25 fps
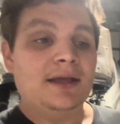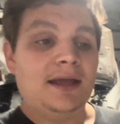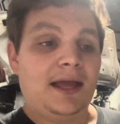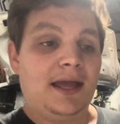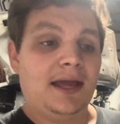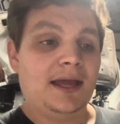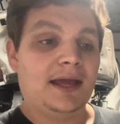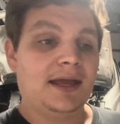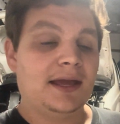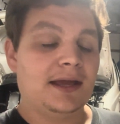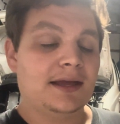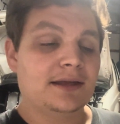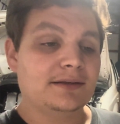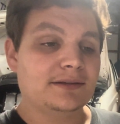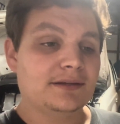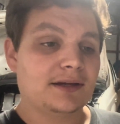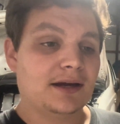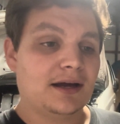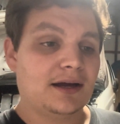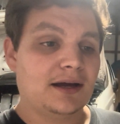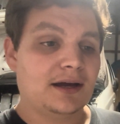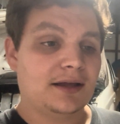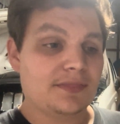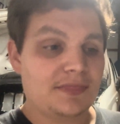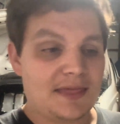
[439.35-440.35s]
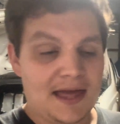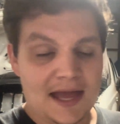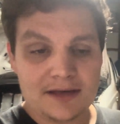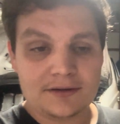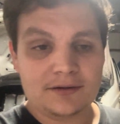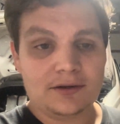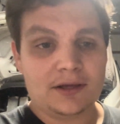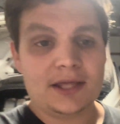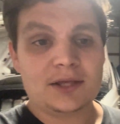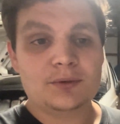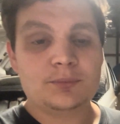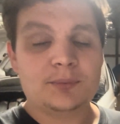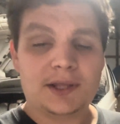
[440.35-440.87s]
And that
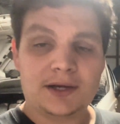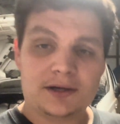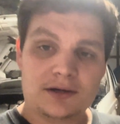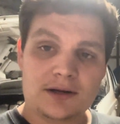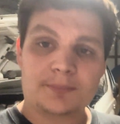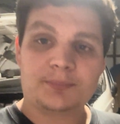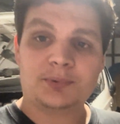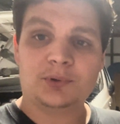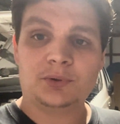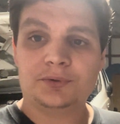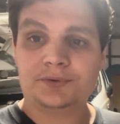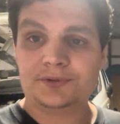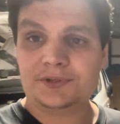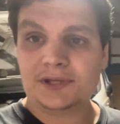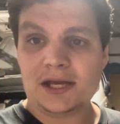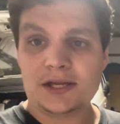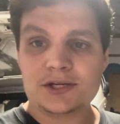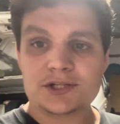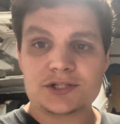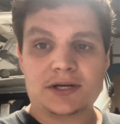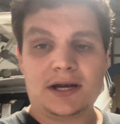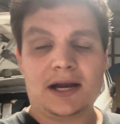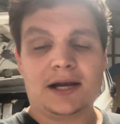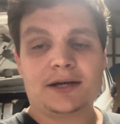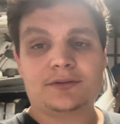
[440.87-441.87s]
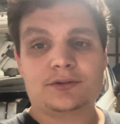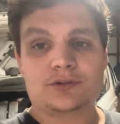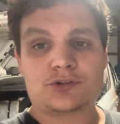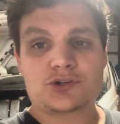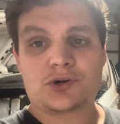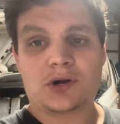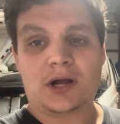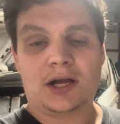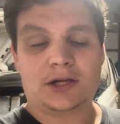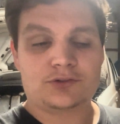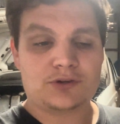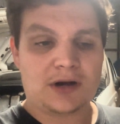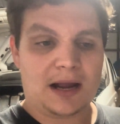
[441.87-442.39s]
night, we ended up pulling the engine out of the
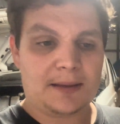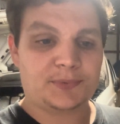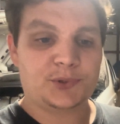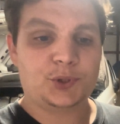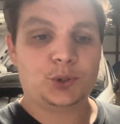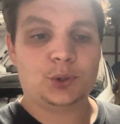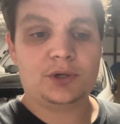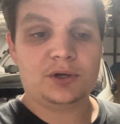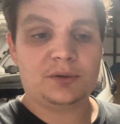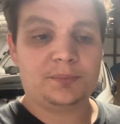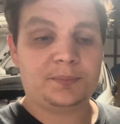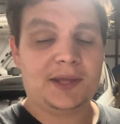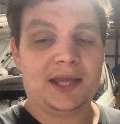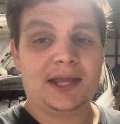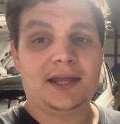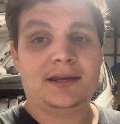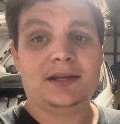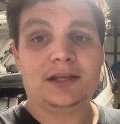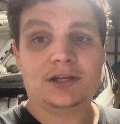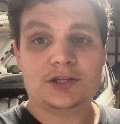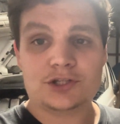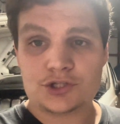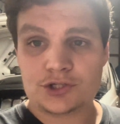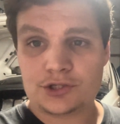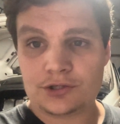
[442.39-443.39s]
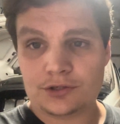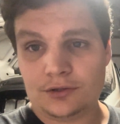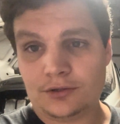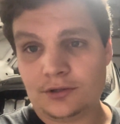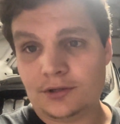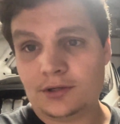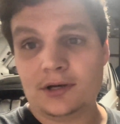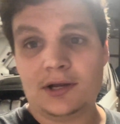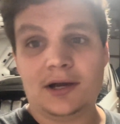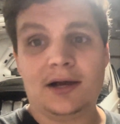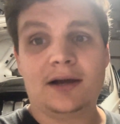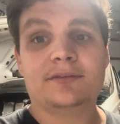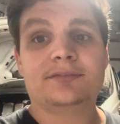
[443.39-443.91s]
truck, dropped the oil pan, and sure
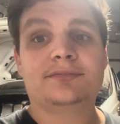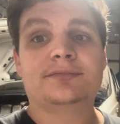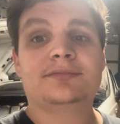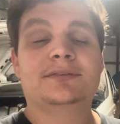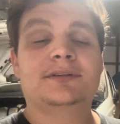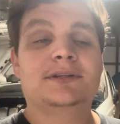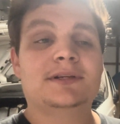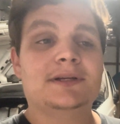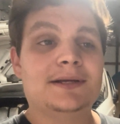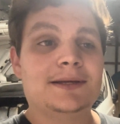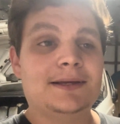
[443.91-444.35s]
enough,